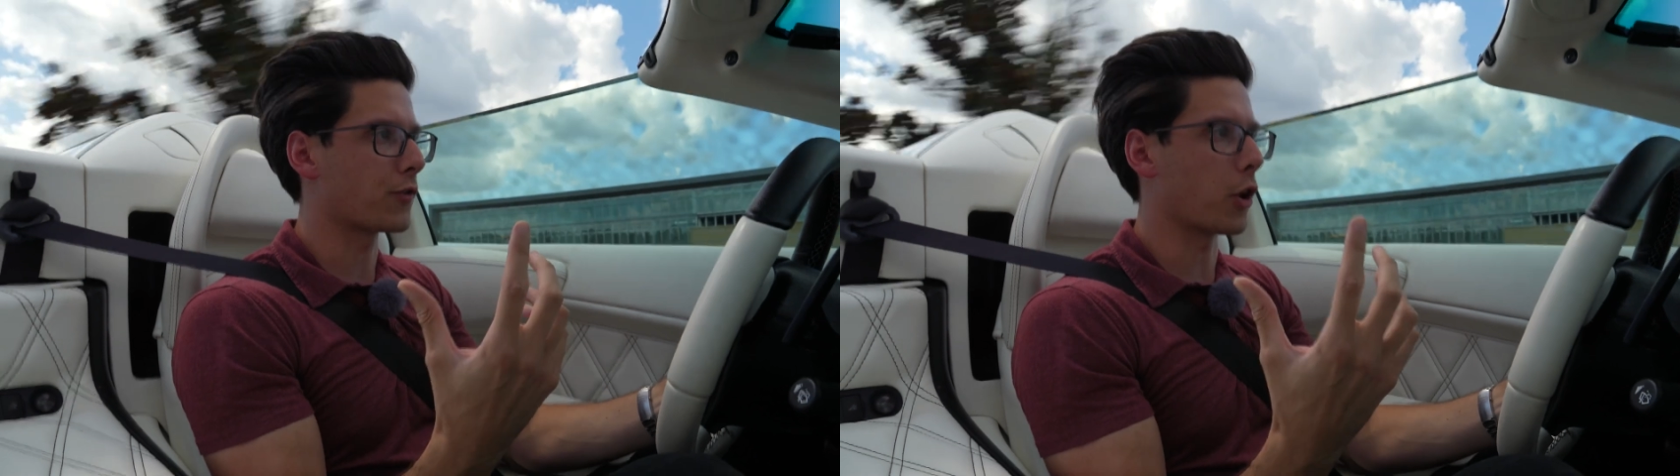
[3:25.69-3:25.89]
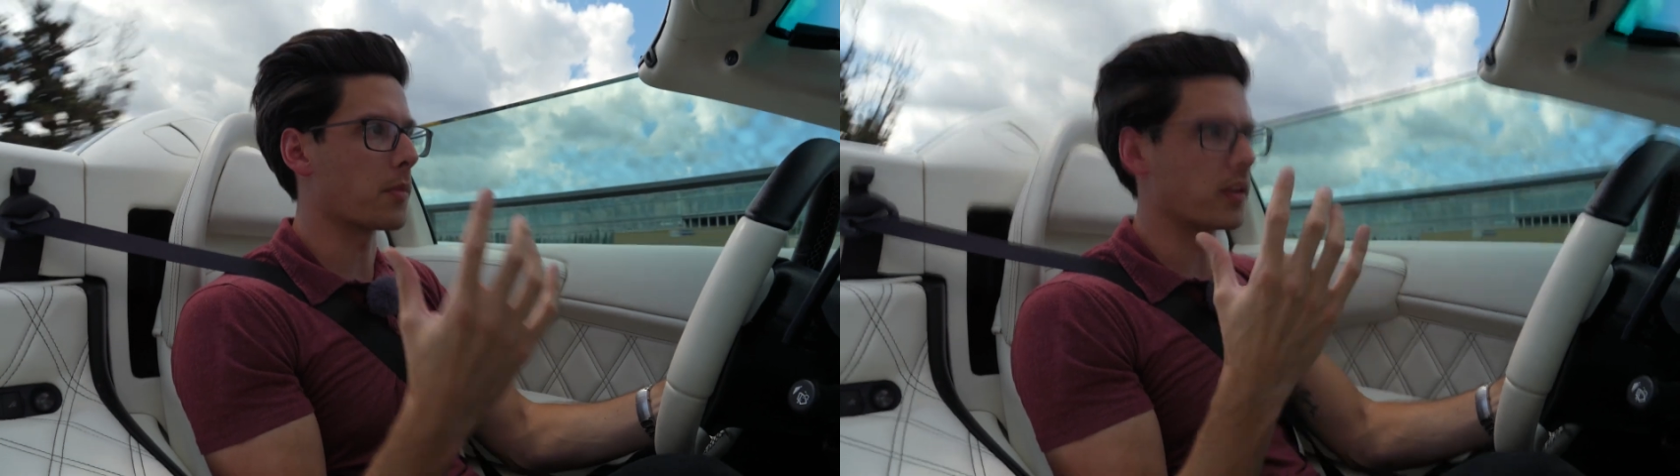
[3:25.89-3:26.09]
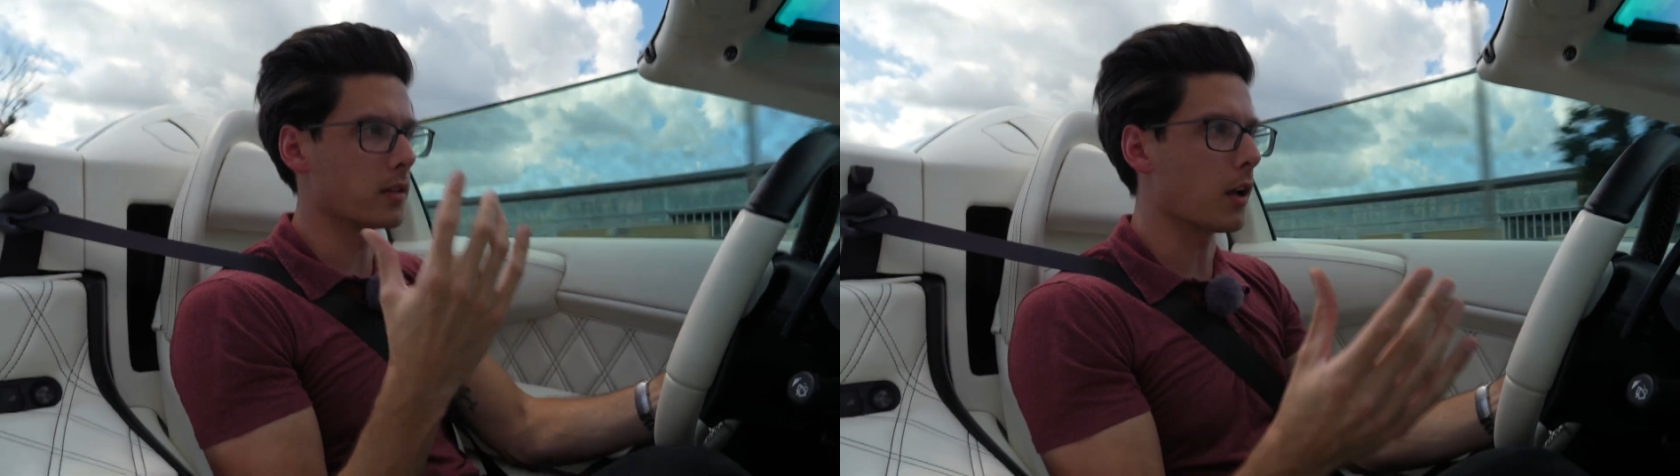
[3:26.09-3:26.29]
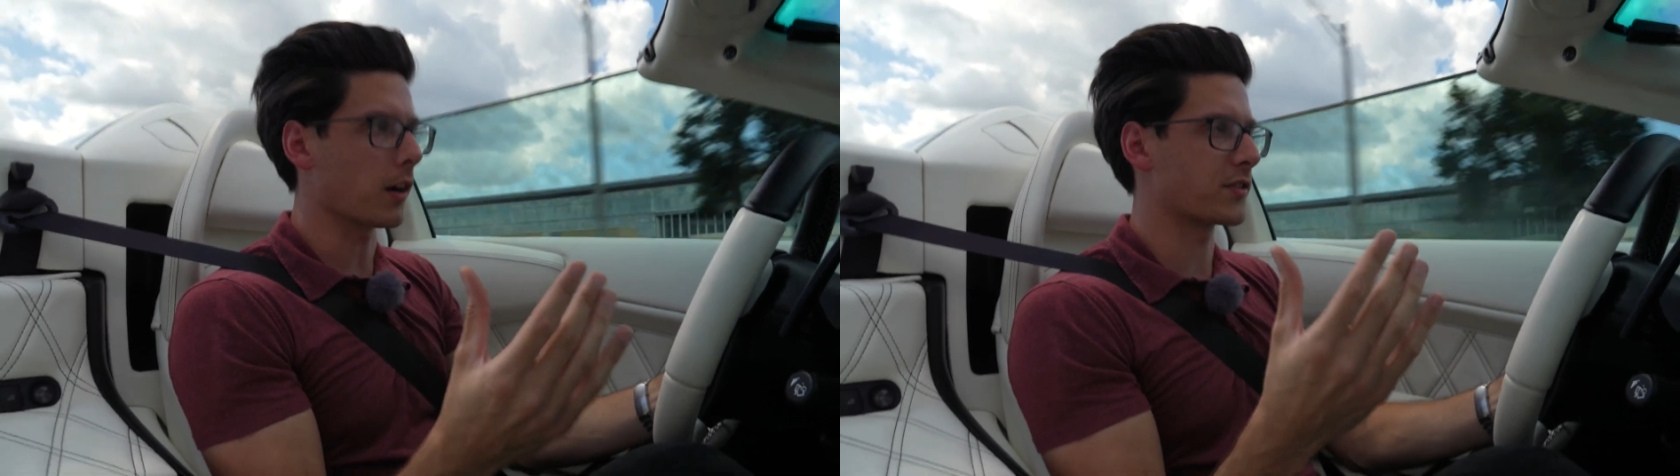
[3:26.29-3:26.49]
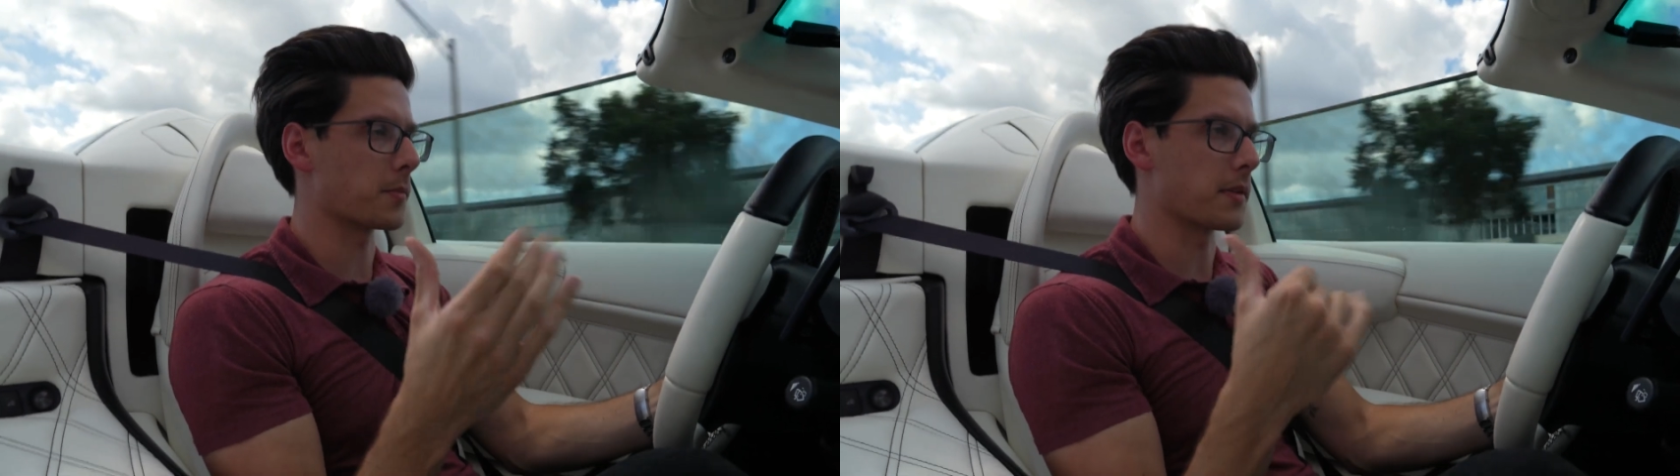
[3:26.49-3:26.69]
From the
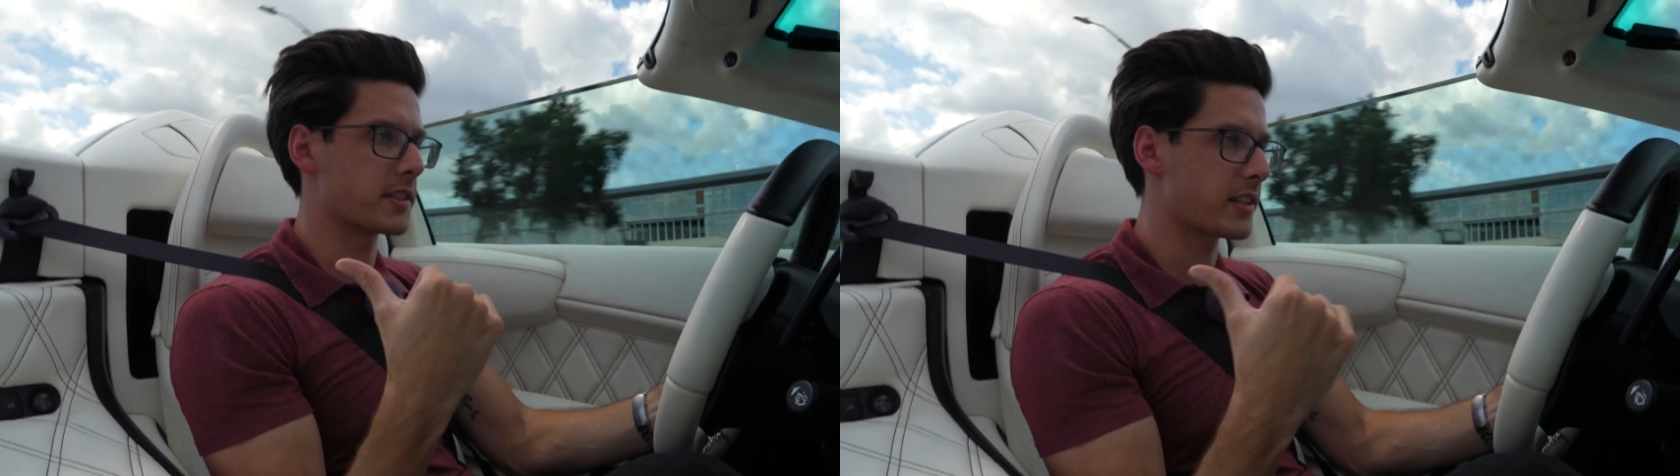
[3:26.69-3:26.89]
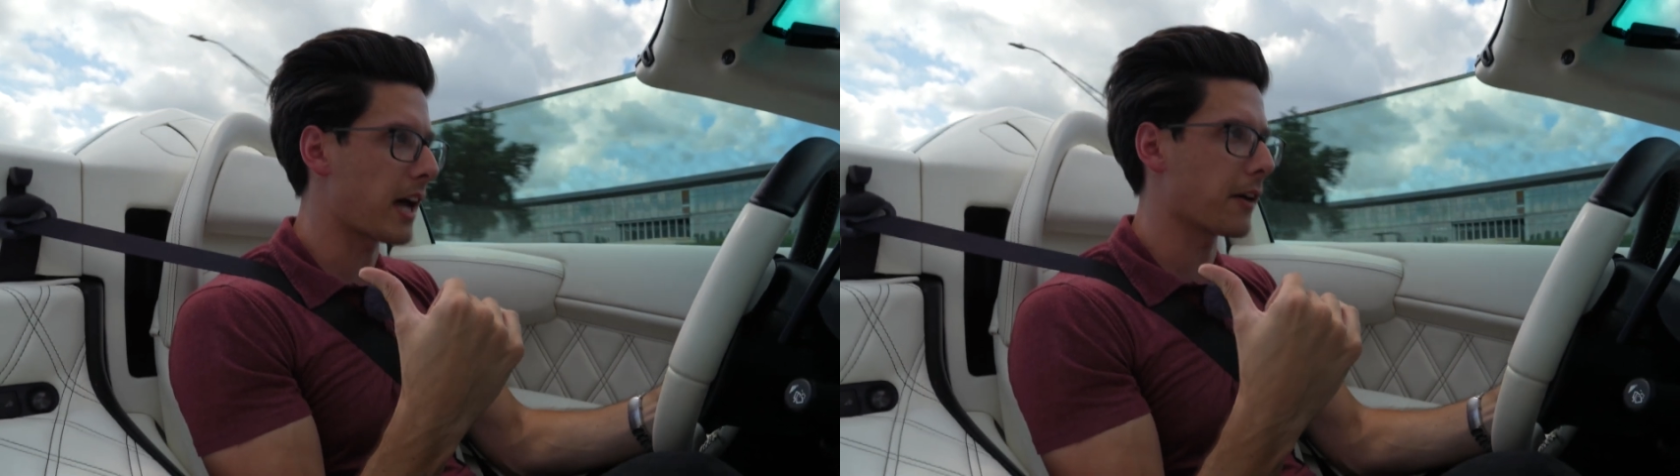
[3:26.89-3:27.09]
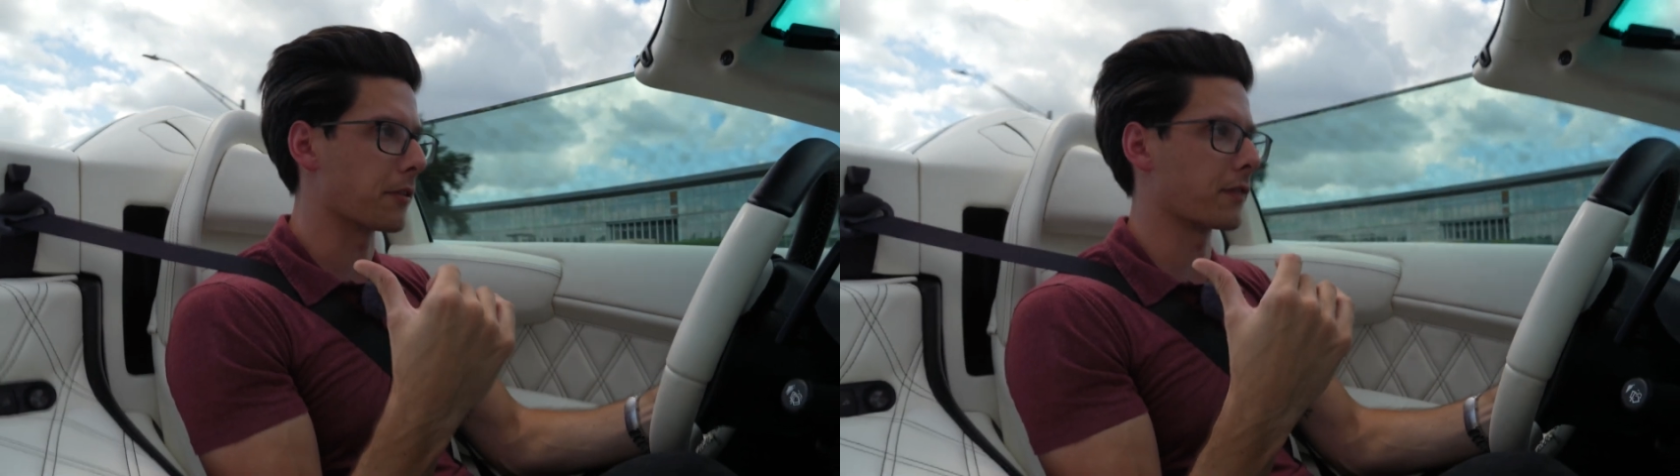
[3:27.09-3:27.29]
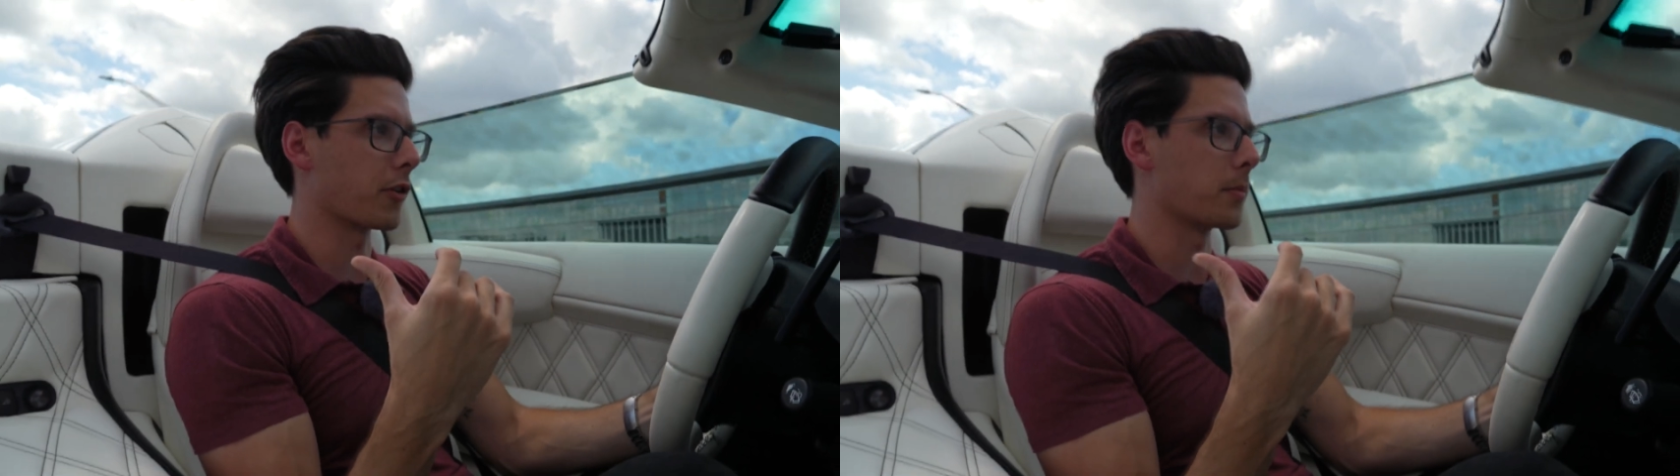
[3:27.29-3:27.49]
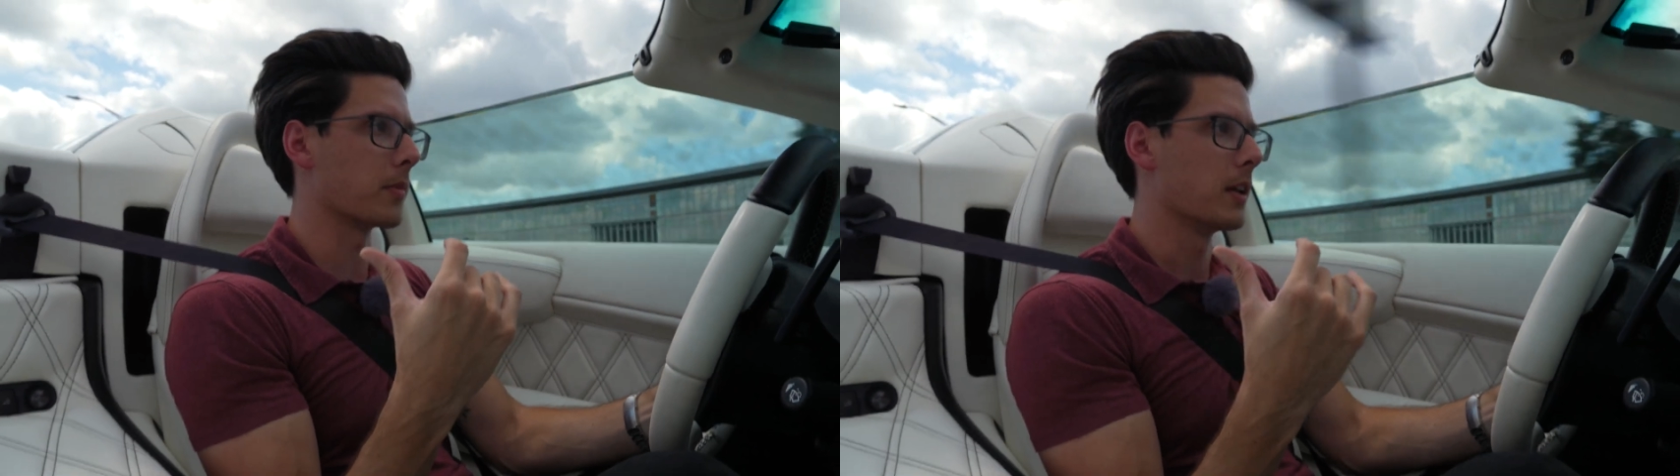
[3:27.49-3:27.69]
looks, from the sound,
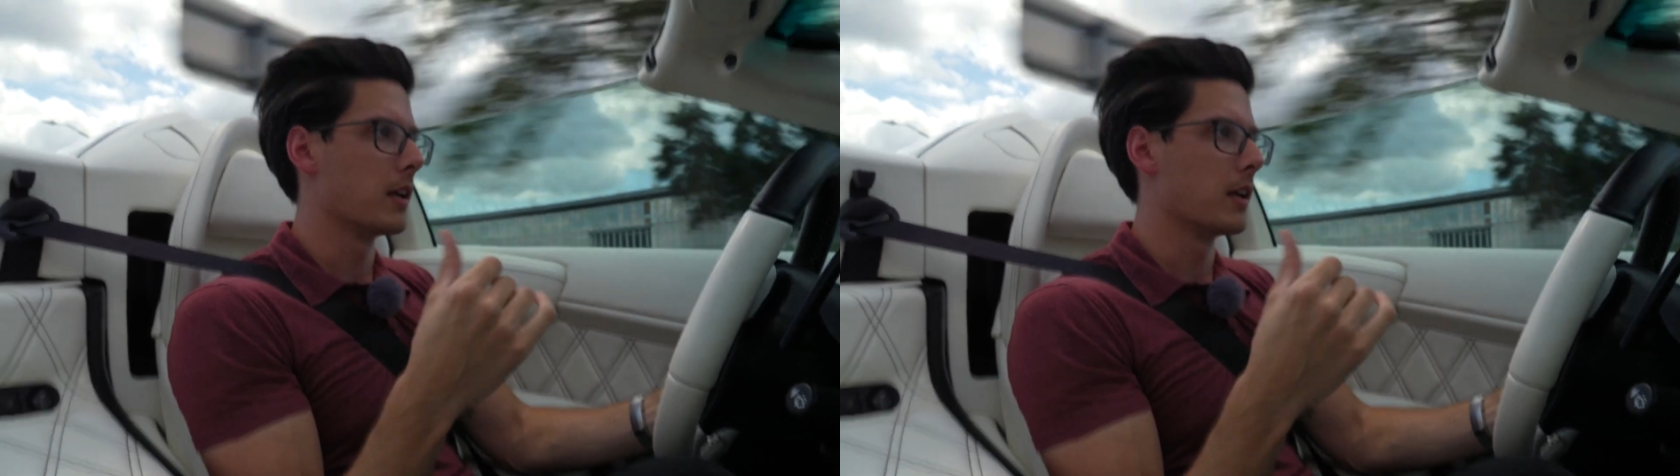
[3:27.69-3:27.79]
from